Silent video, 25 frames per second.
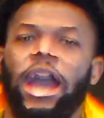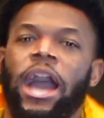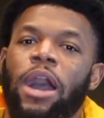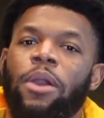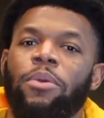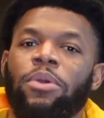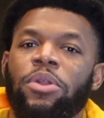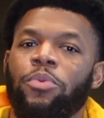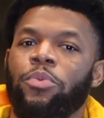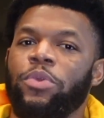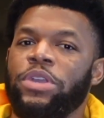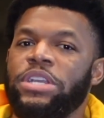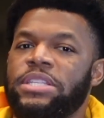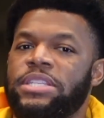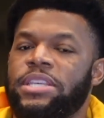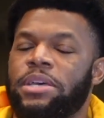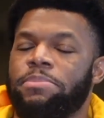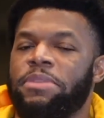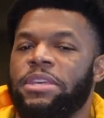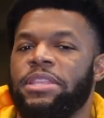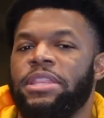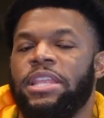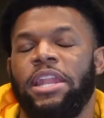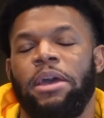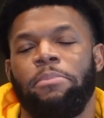I want to read
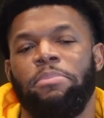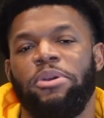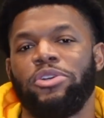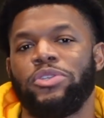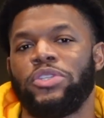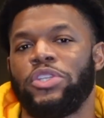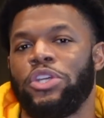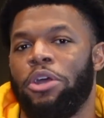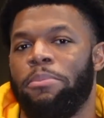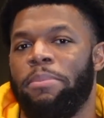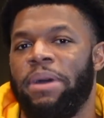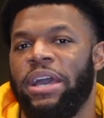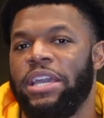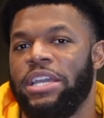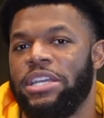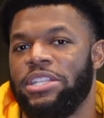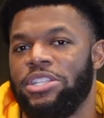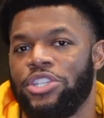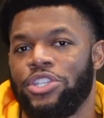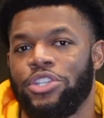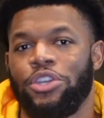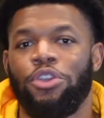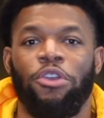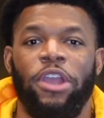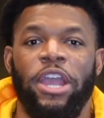something that I posted on my
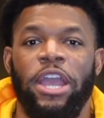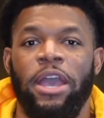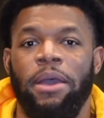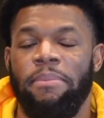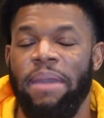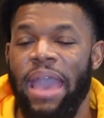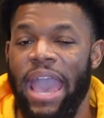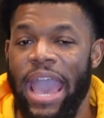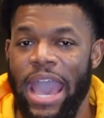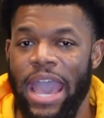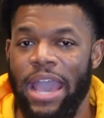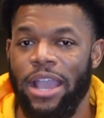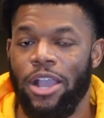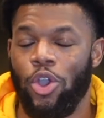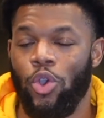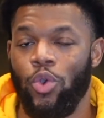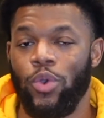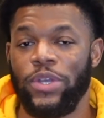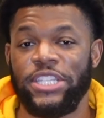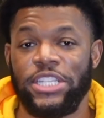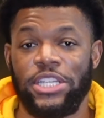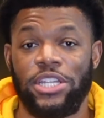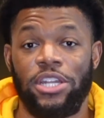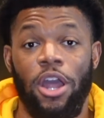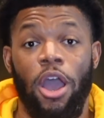Instagram at
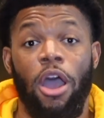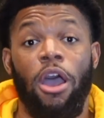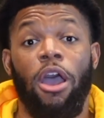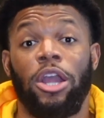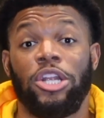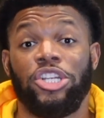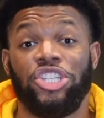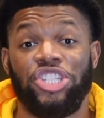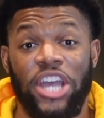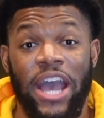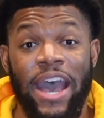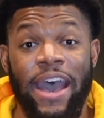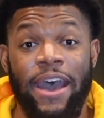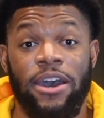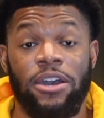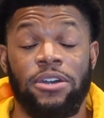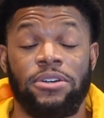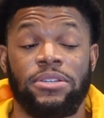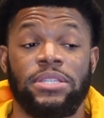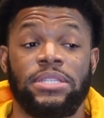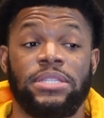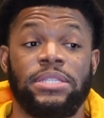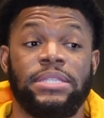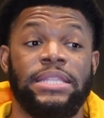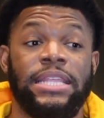Quentin R.
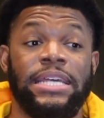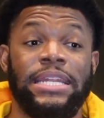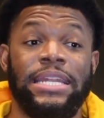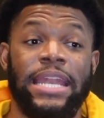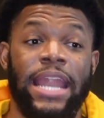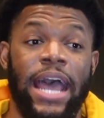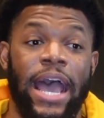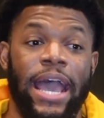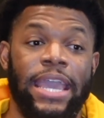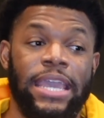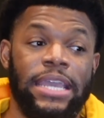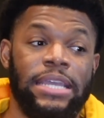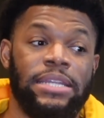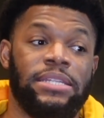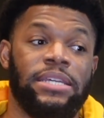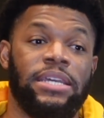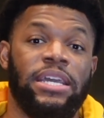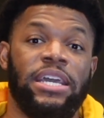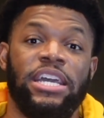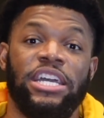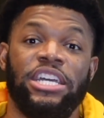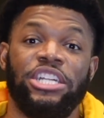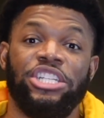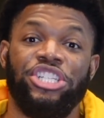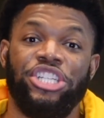Giles the night
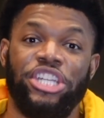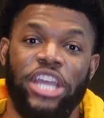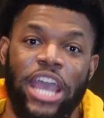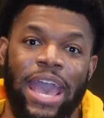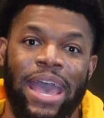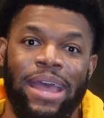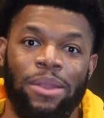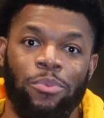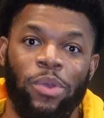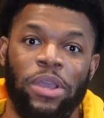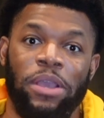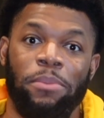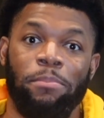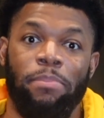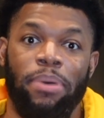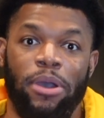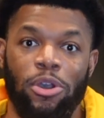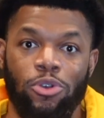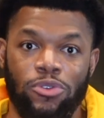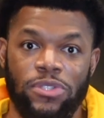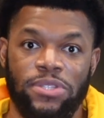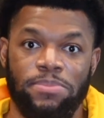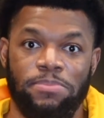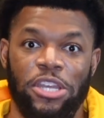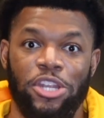Chadwick
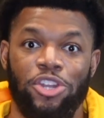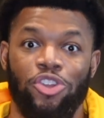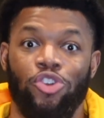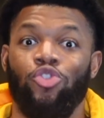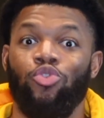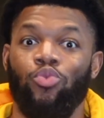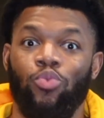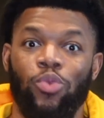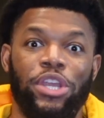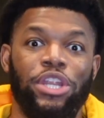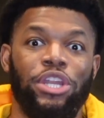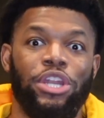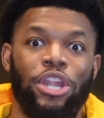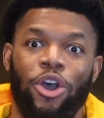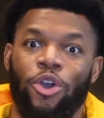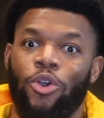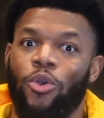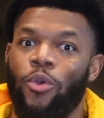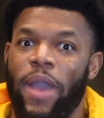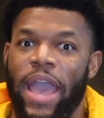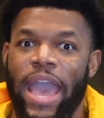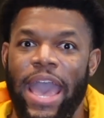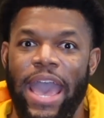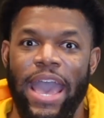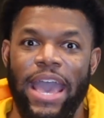Boseman, who we
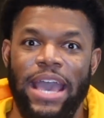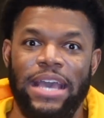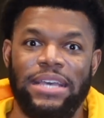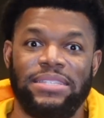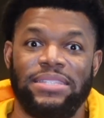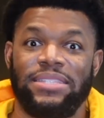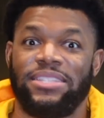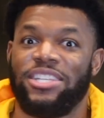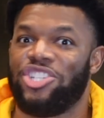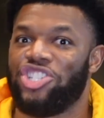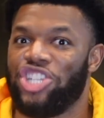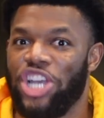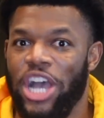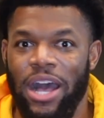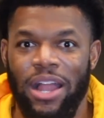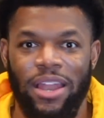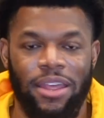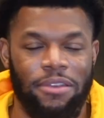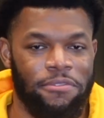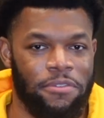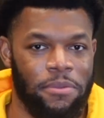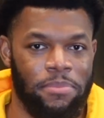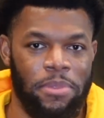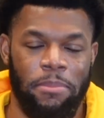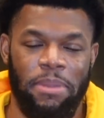know as
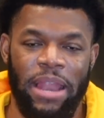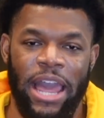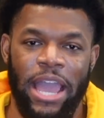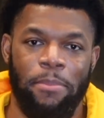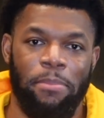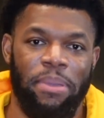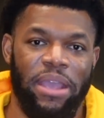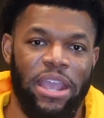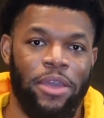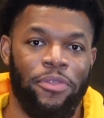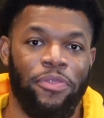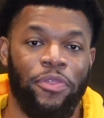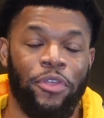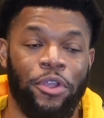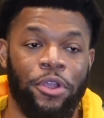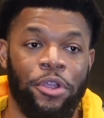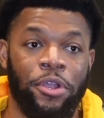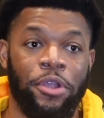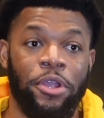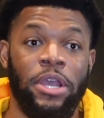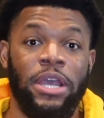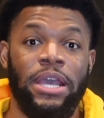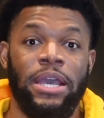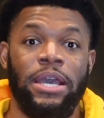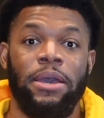T'Challa from the Black
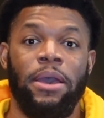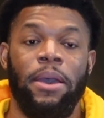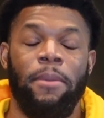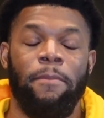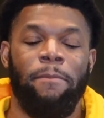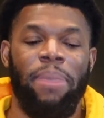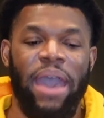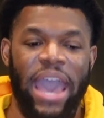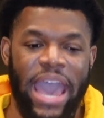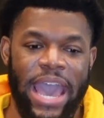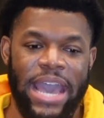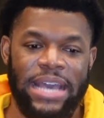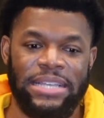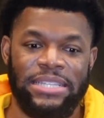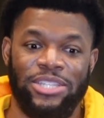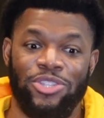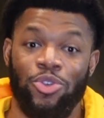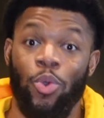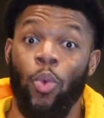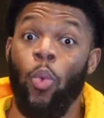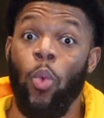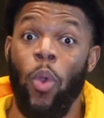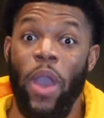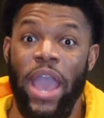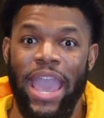Panther passed
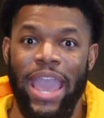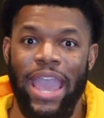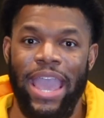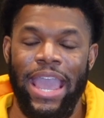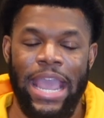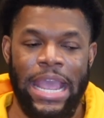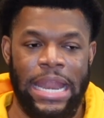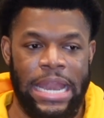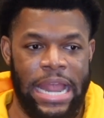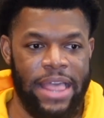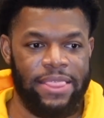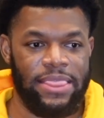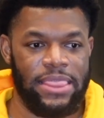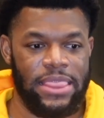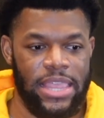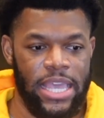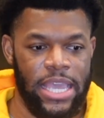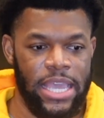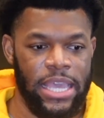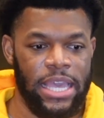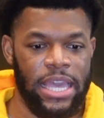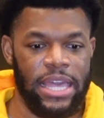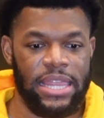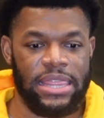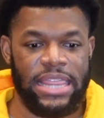away. And I
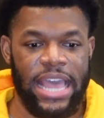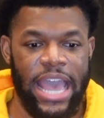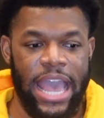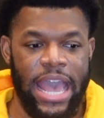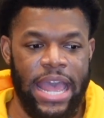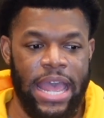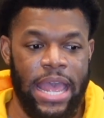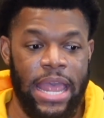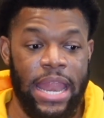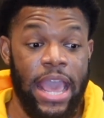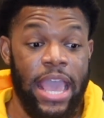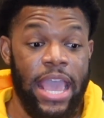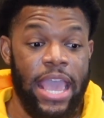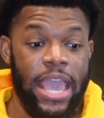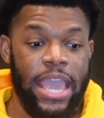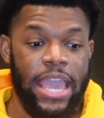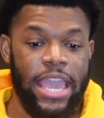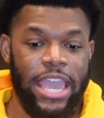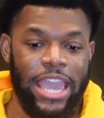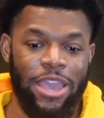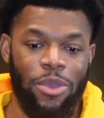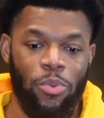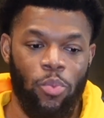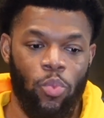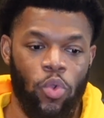think that
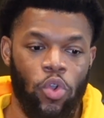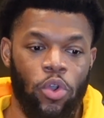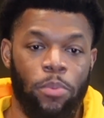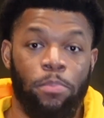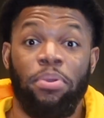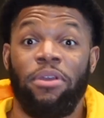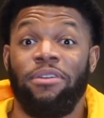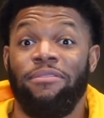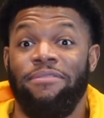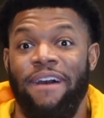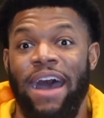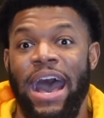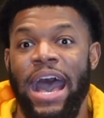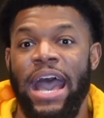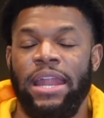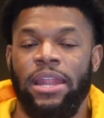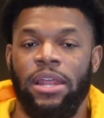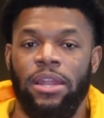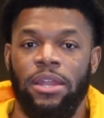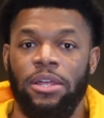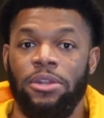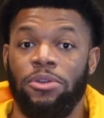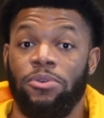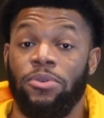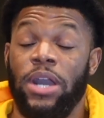it will provide a
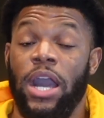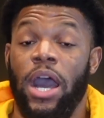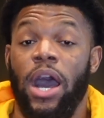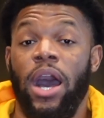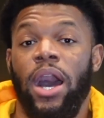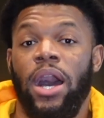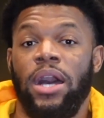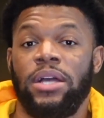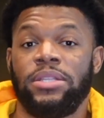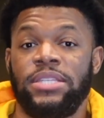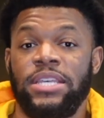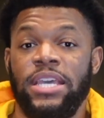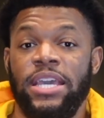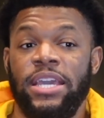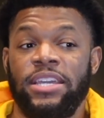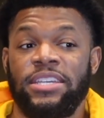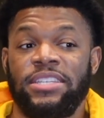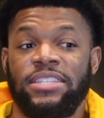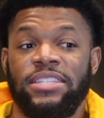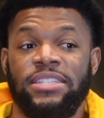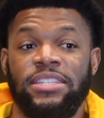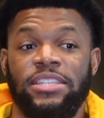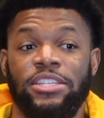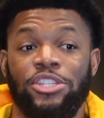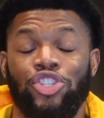little
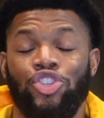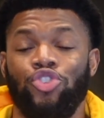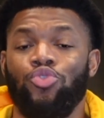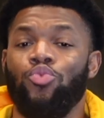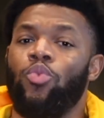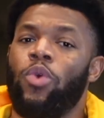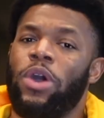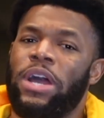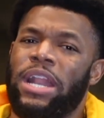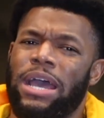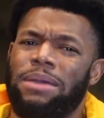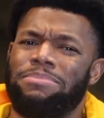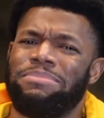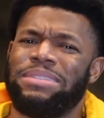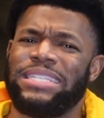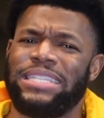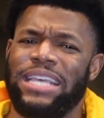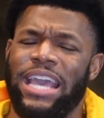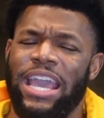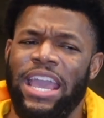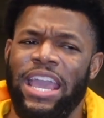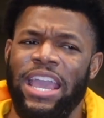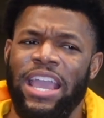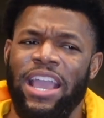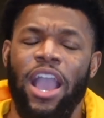context to what I'm
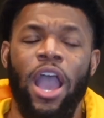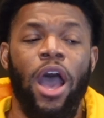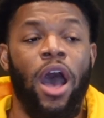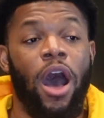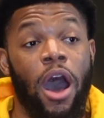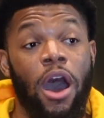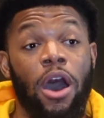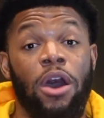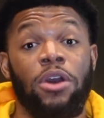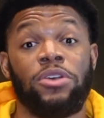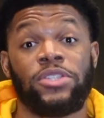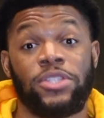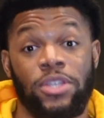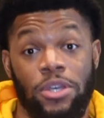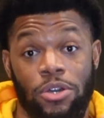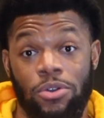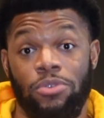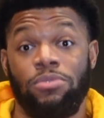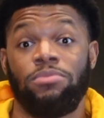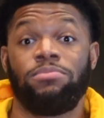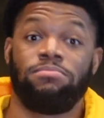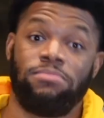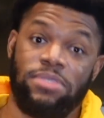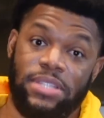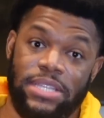saying.
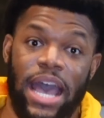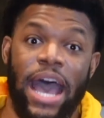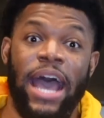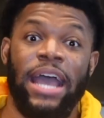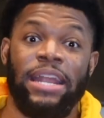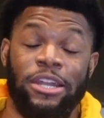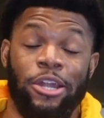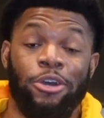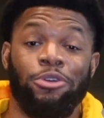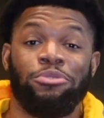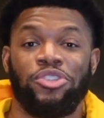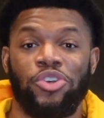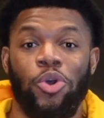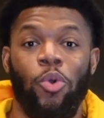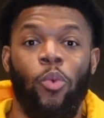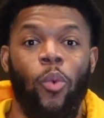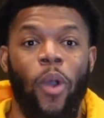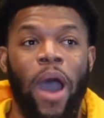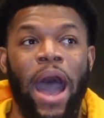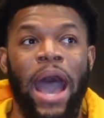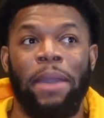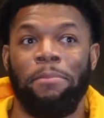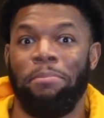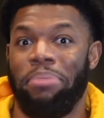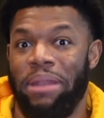Also, side note to
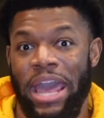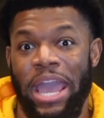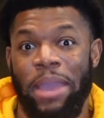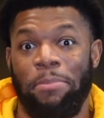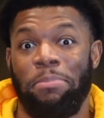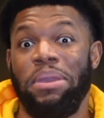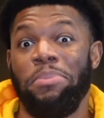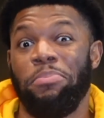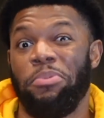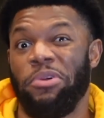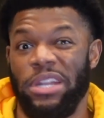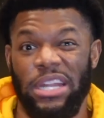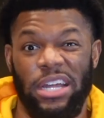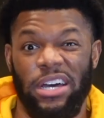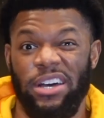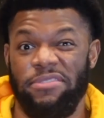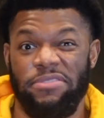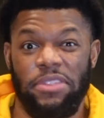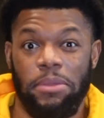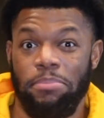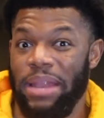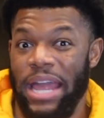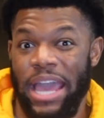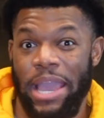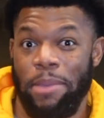why Black people love
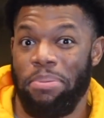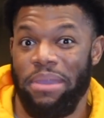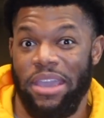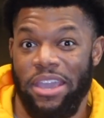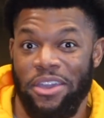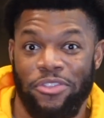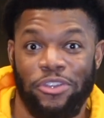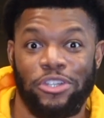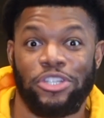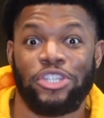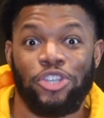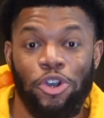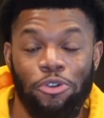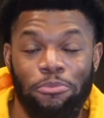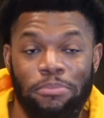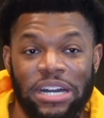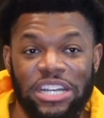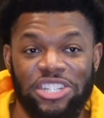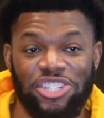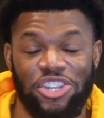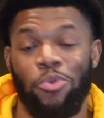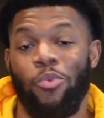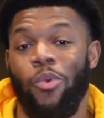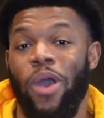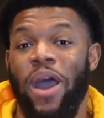the Black Panther so
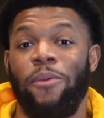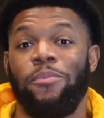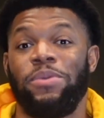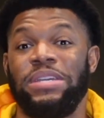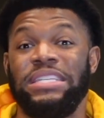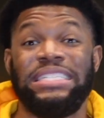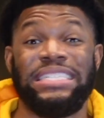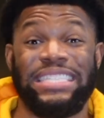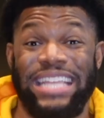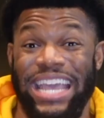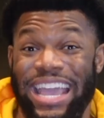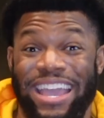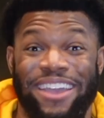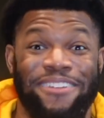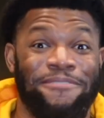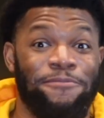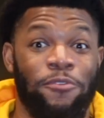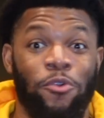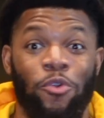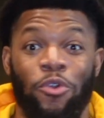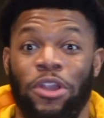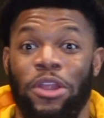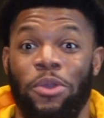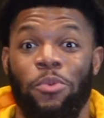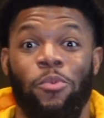much and why we stand
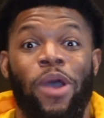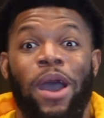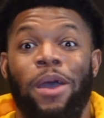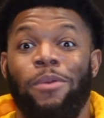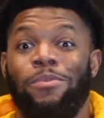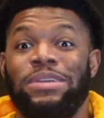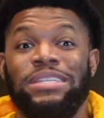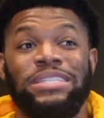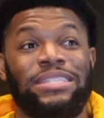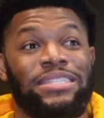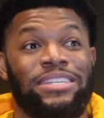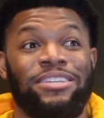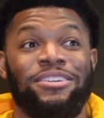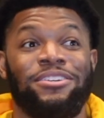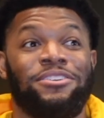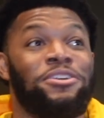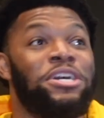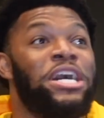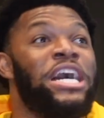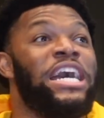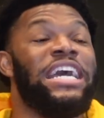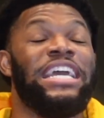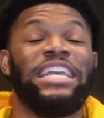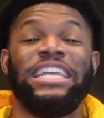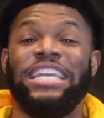for it and why we still
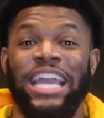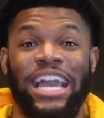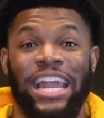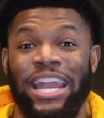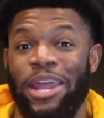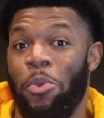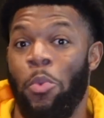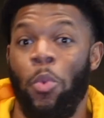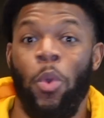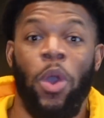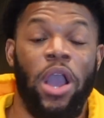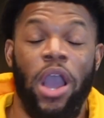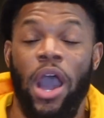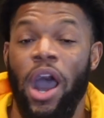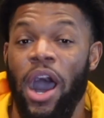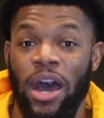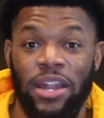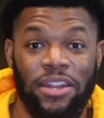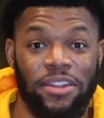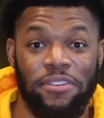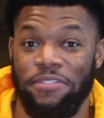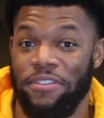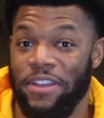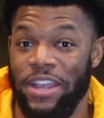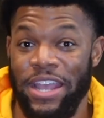yelling
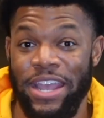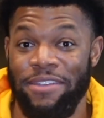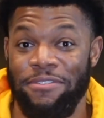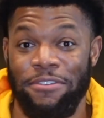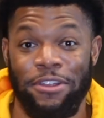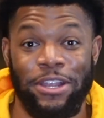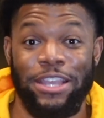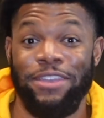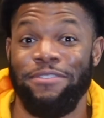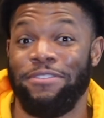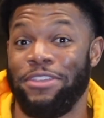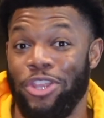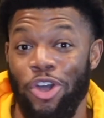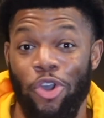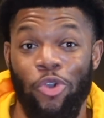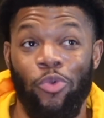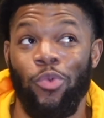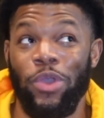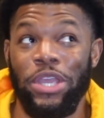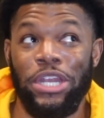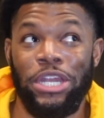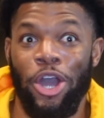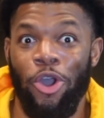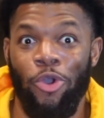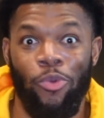Wakanda forever, even though
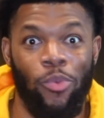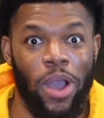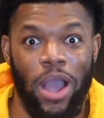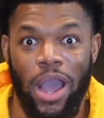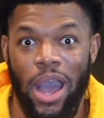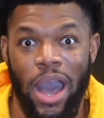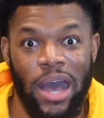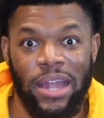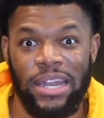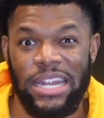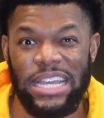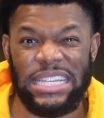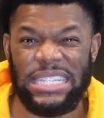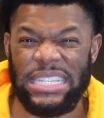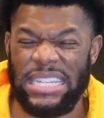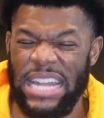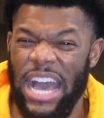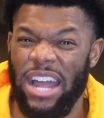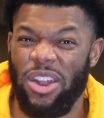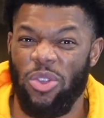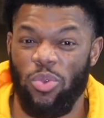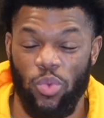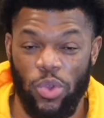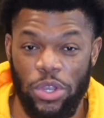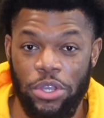we know Wakanda is
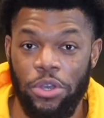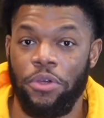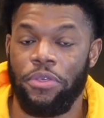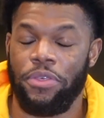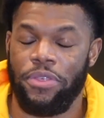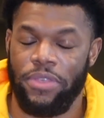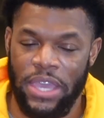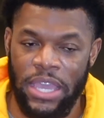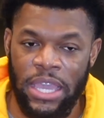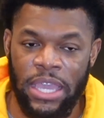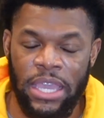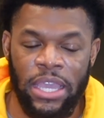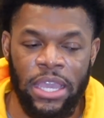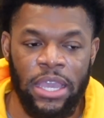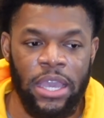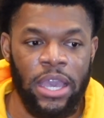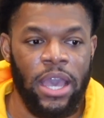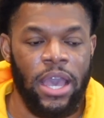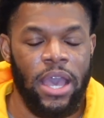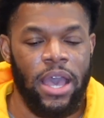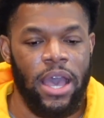not a real thing.